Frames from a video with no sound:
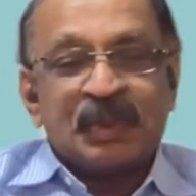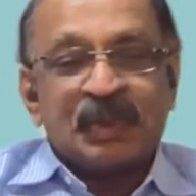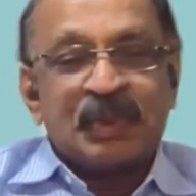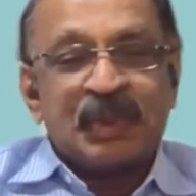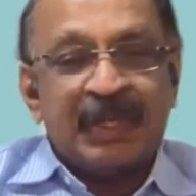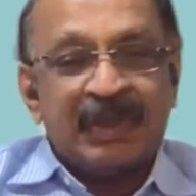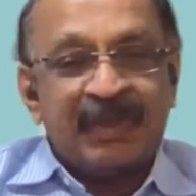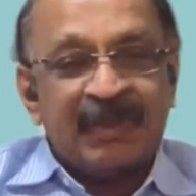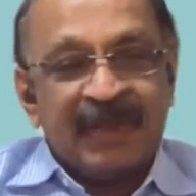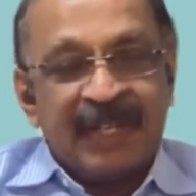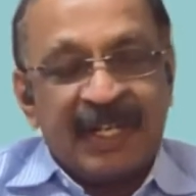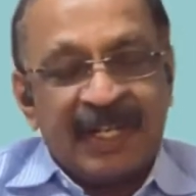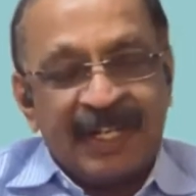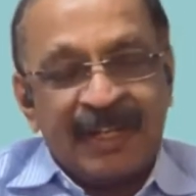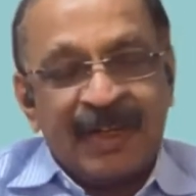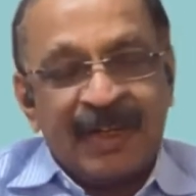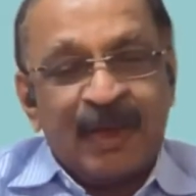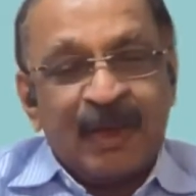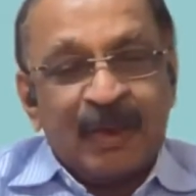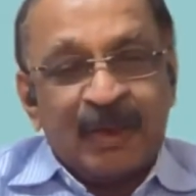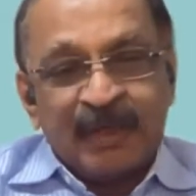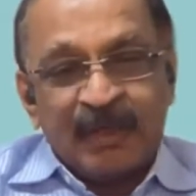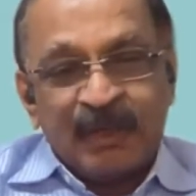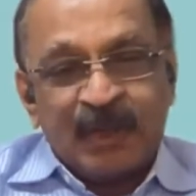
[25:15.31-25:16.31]
be very
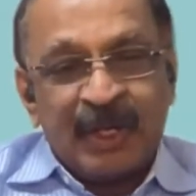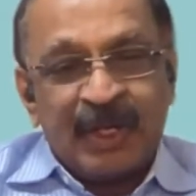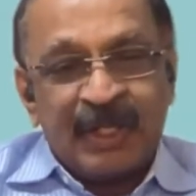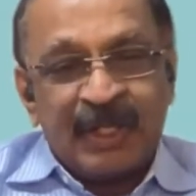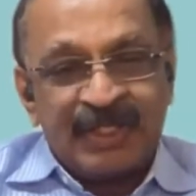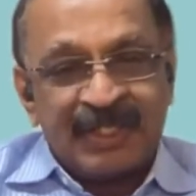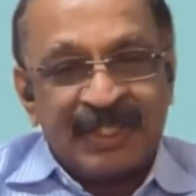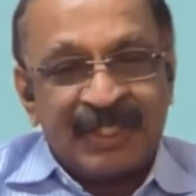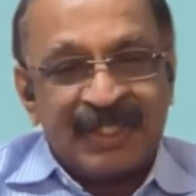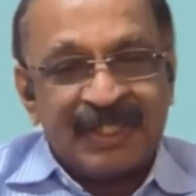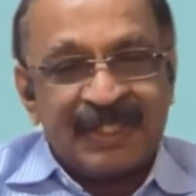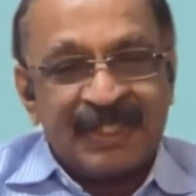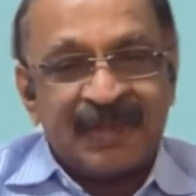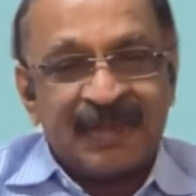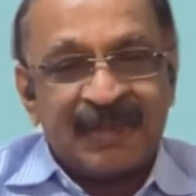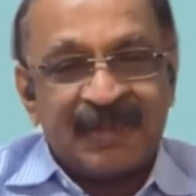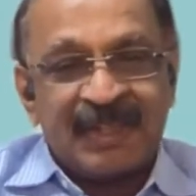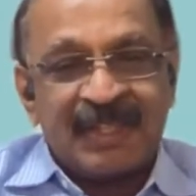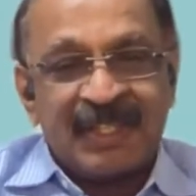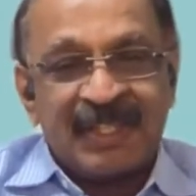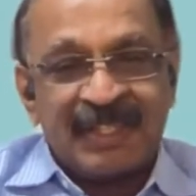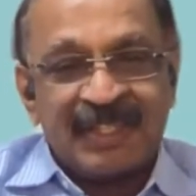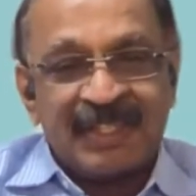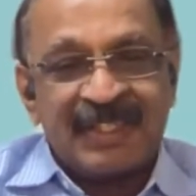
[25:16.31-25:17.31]
conscious of
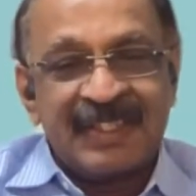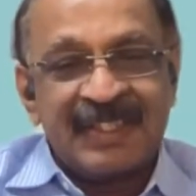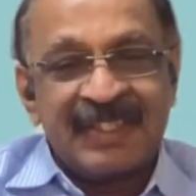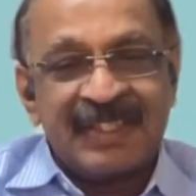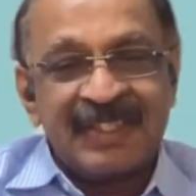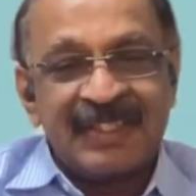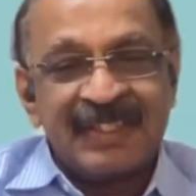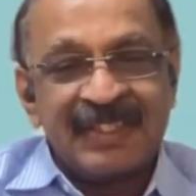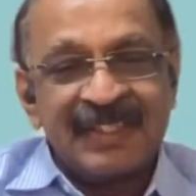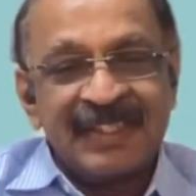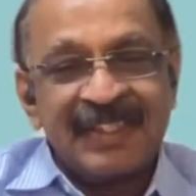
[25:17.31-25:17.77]
this